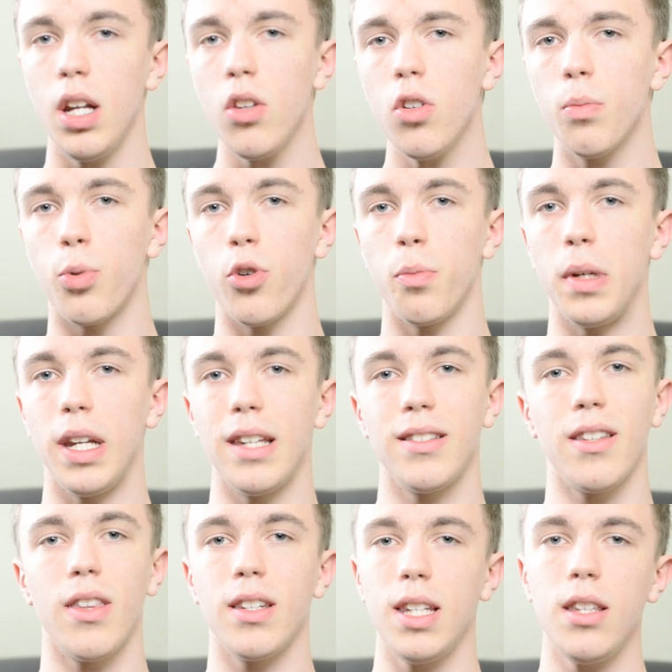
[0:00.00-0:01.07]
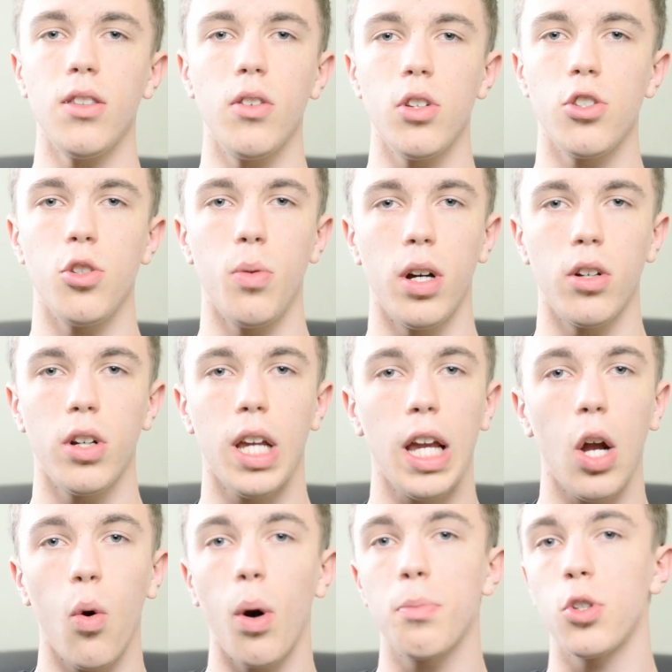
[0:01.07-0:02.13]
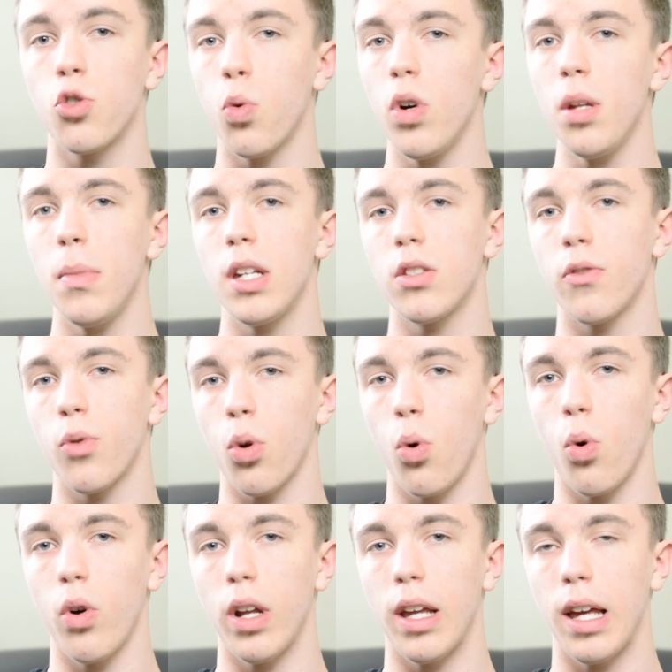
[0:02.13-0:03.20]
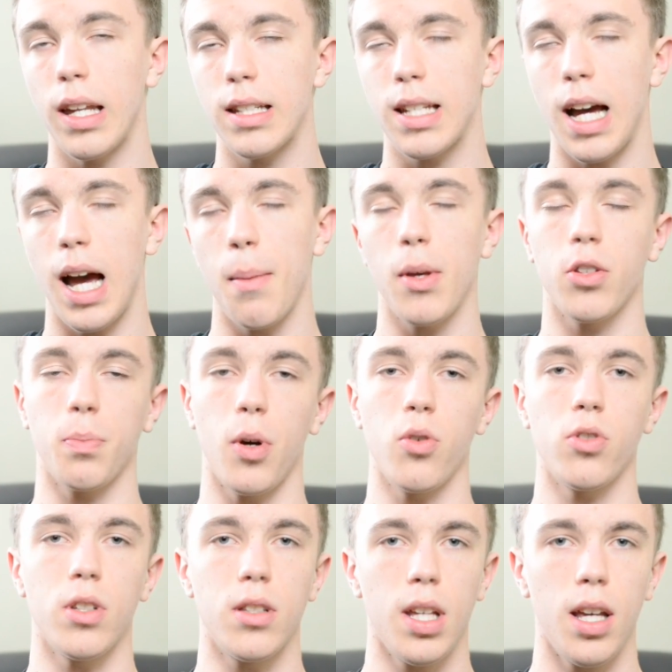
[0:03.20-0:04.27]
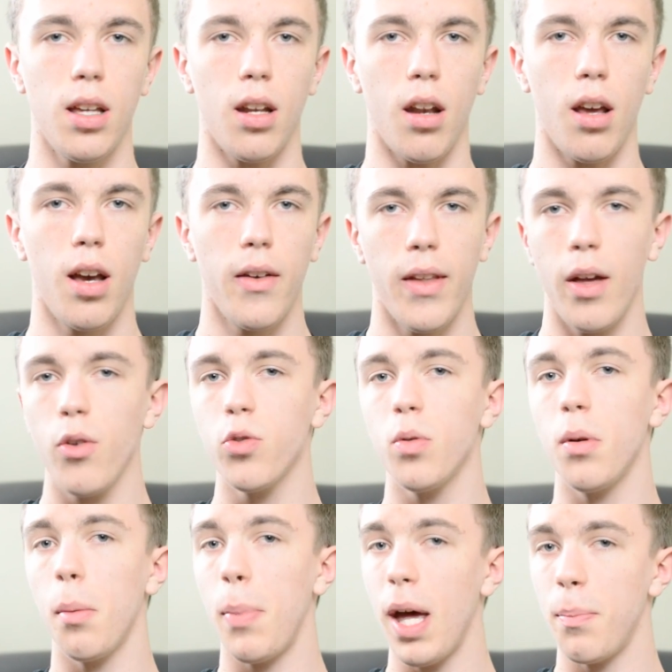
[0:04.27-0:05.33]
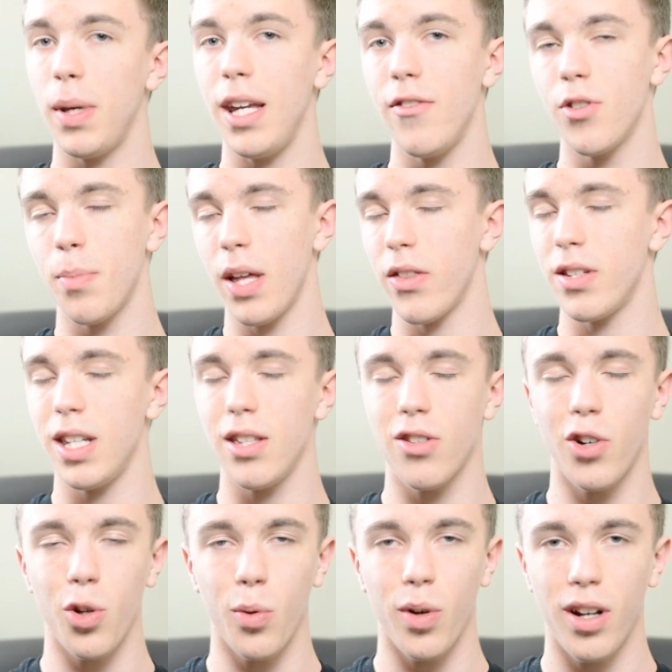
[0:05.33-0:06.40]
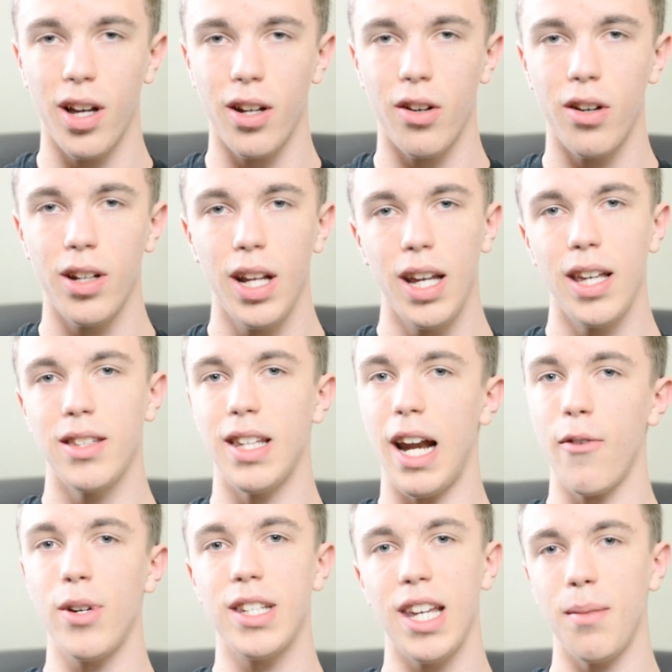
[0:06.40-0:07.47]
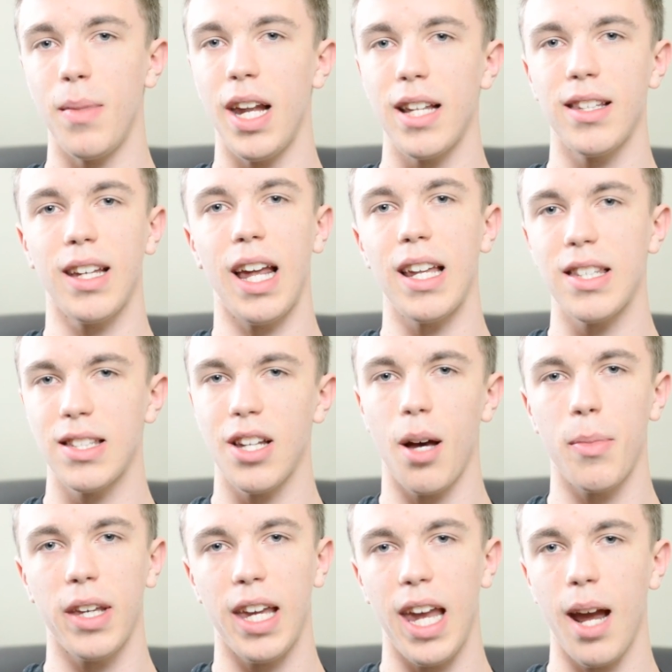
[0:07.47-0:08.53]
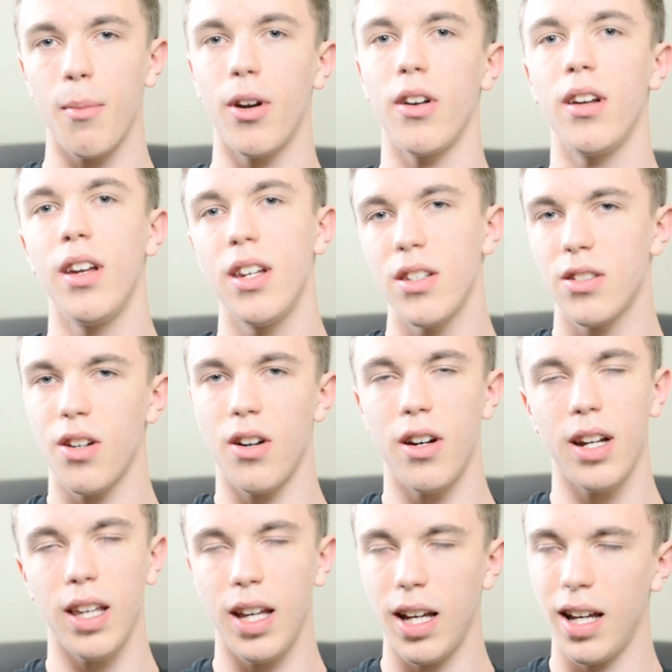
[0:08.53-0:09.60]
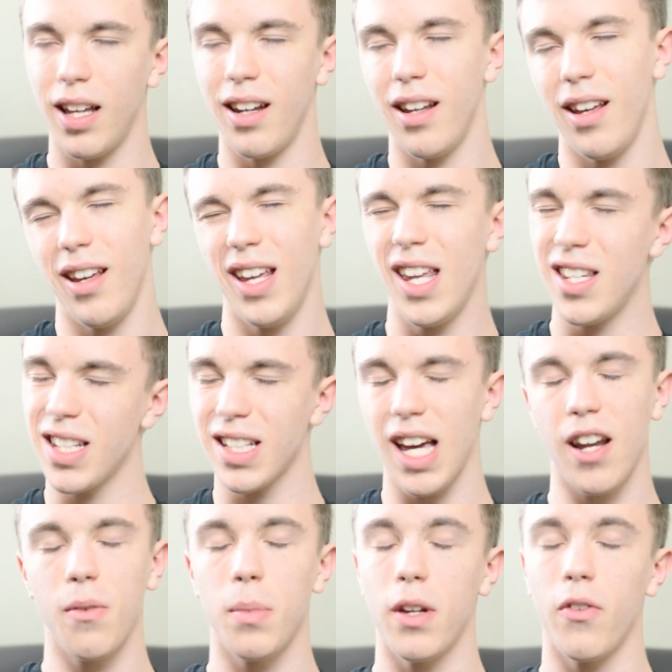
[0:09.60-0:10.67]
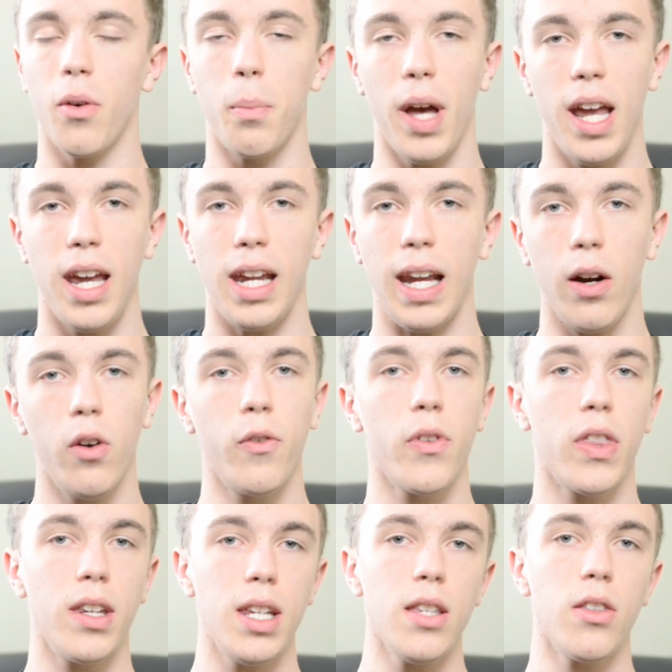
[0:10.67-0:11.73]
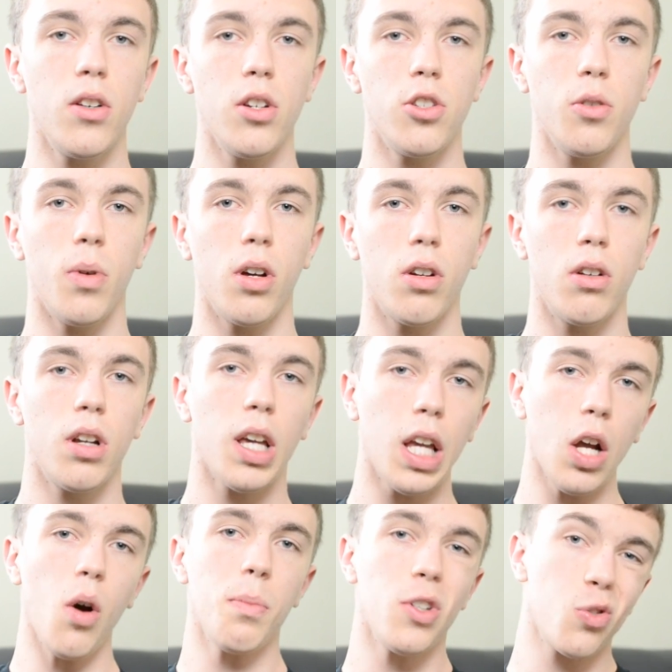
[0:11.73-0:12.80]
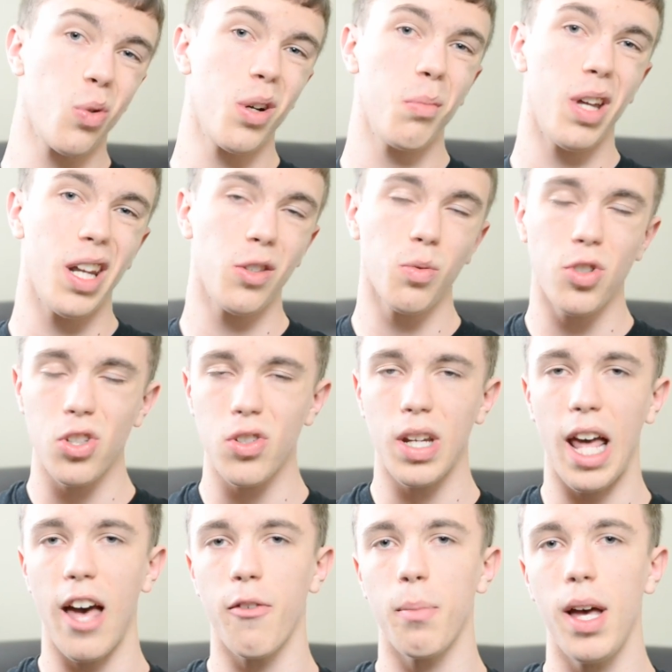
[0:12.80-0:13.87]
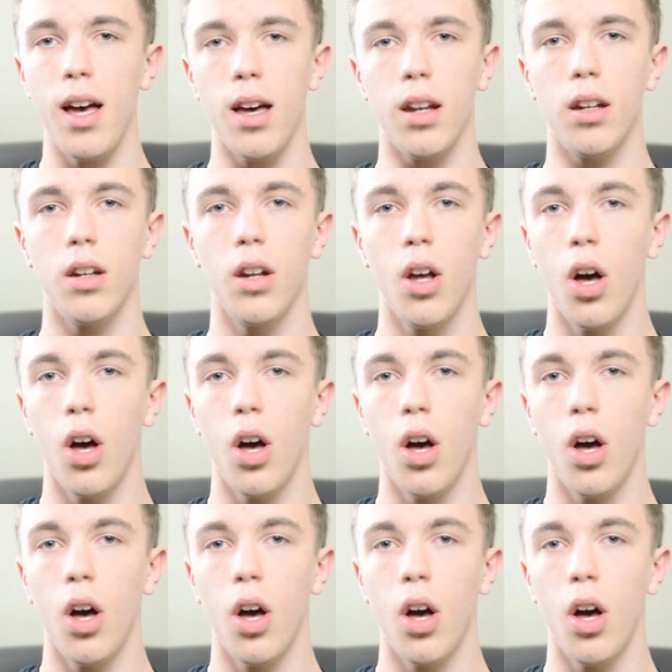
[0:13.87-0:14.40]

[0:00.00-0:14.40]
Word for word: Another improvement is that the D3200 can go up to 20 minutes of recording at a time as opposed to 10. That was one of my pet peeves about the D3100 is that every 10 minutes I gotta stop the camera, start it again, and it's just kind of a bit of a pain. However, with the D3200, it can go up to 20 minutes, which isn't half bad.